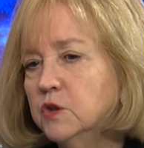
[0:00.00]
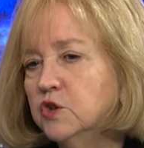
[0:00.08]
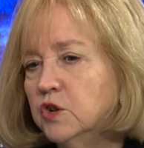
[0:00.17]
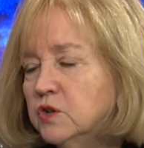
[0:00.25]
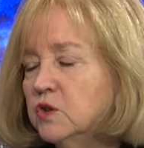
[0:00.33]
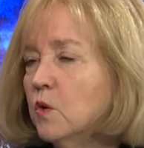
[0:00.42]

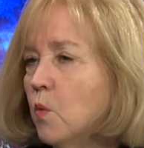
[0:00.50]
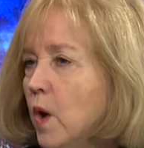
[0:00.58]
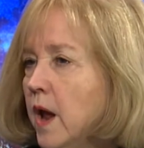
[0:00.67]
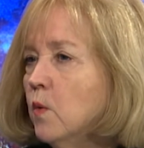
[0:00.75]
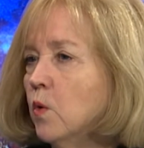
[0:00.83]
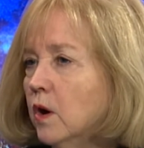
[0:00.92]
just the
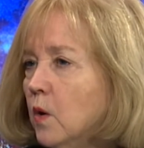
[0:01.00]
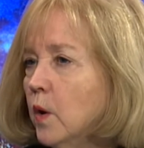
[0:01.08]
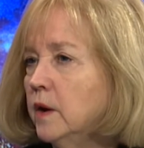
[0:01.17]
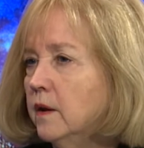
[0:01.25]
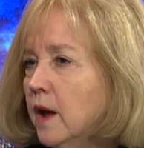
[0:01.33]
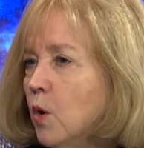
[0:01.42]
way we're
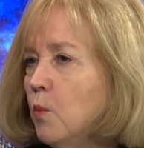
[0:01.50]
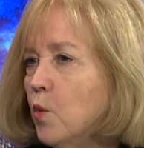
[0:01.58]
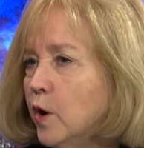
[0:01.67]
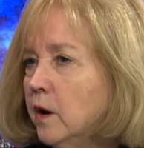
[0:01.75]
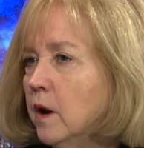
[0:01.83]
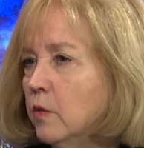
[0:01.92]
going to help
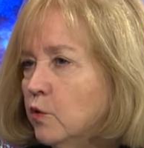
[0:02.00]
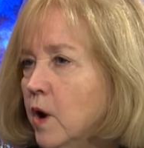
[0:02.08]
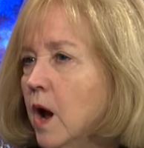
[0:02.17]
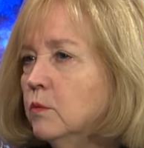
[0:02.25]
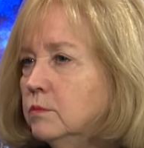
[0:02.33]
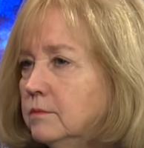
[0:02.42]
one another
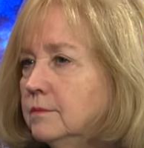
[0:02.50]
out